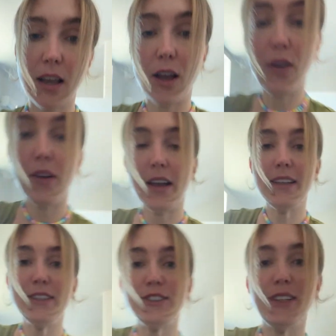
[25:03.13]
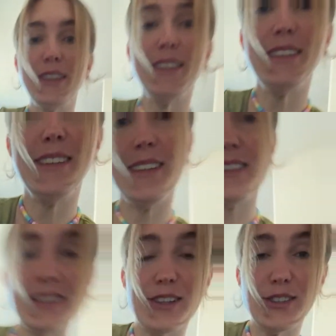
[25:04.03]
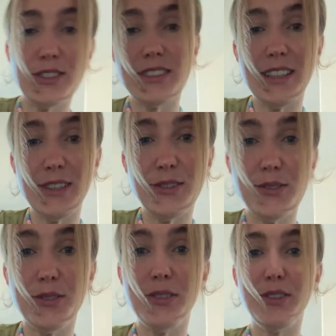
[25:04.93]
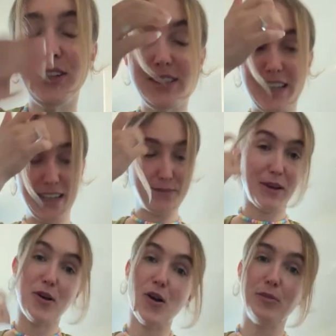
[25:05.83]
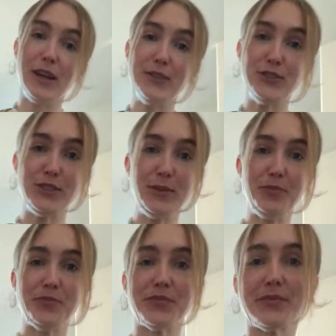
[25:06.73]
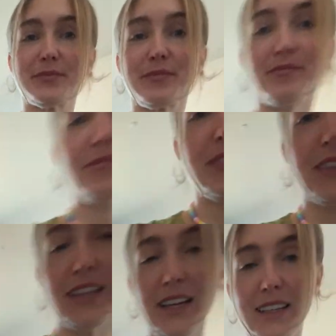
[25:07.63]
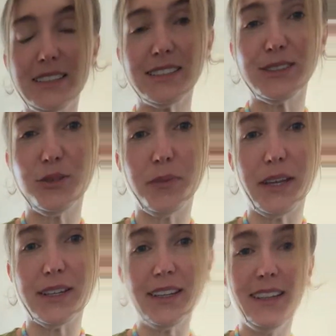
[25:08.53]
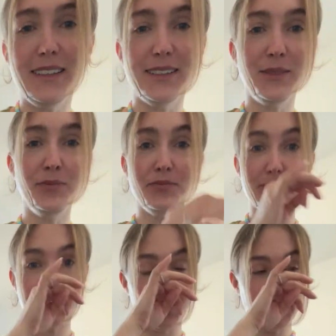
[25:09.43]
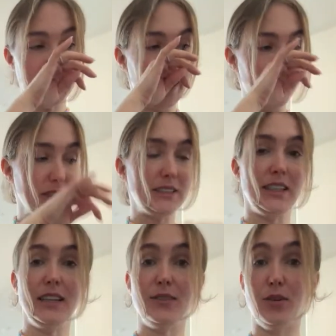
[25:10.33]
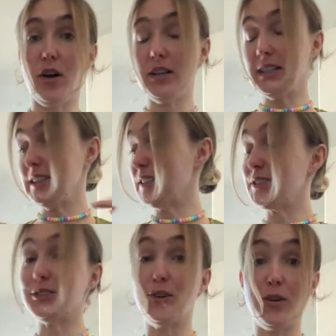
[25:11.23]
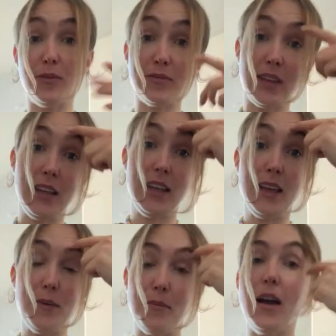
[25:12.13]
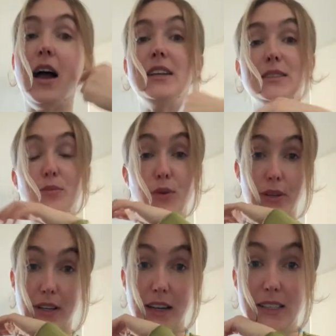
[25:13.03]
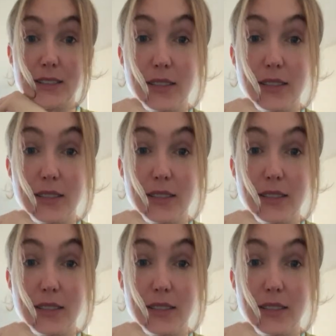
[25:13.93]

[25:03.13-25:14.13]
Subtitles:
Oh, hi, Dishant. Good to see you. You're attending my home live stream? Nice, you made it. What time is it? Oh, it is so... My eyes are burning, guys.